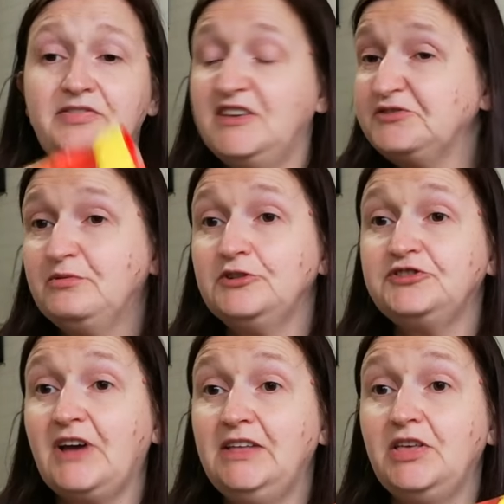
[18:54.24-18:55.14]
This
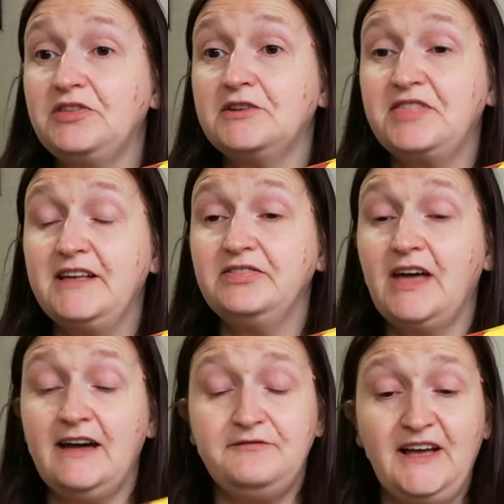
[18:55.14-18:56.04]
was another thing
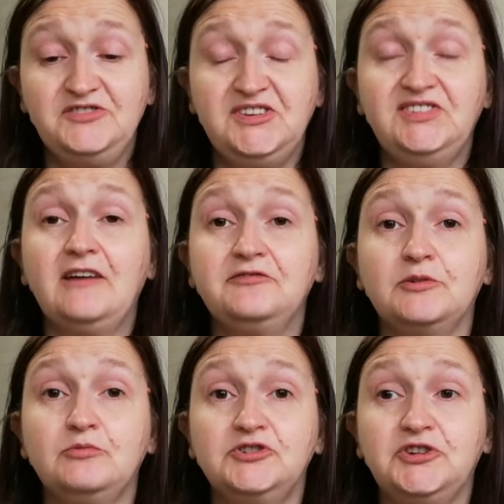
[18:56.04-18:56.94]
that I fancied
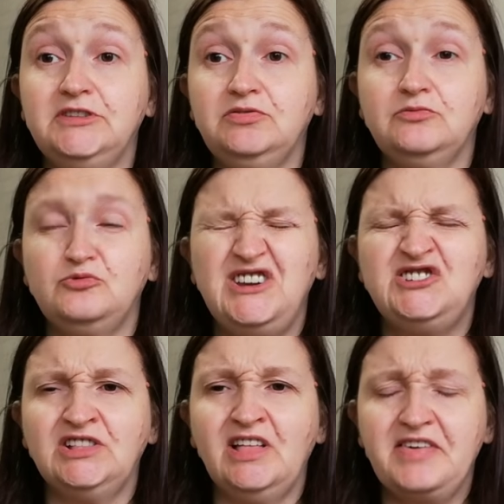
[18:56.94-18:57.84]
after watching
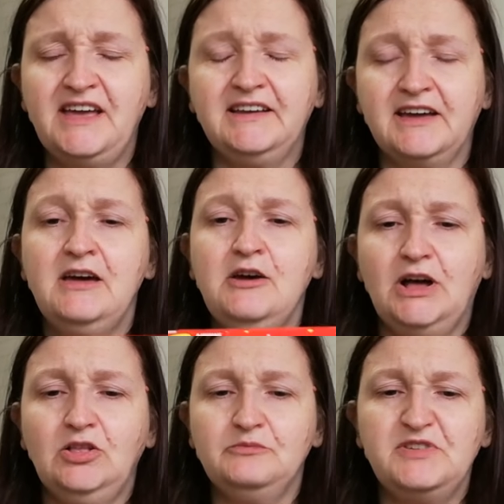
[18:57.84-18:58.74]
Rachel, I think,
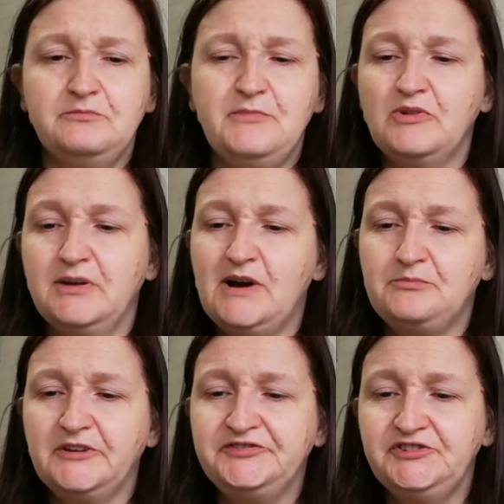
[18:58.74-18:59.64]
along with the Milky Bar
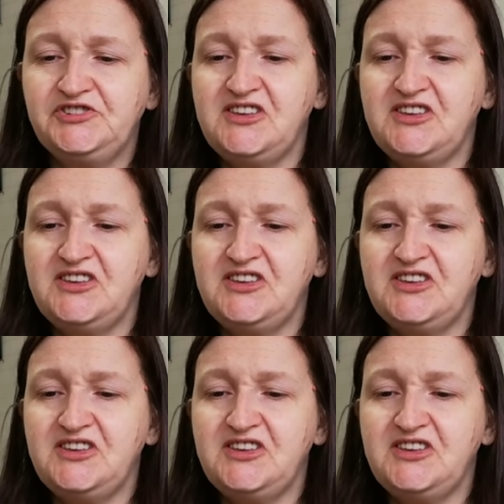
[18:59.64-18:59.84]
buttons.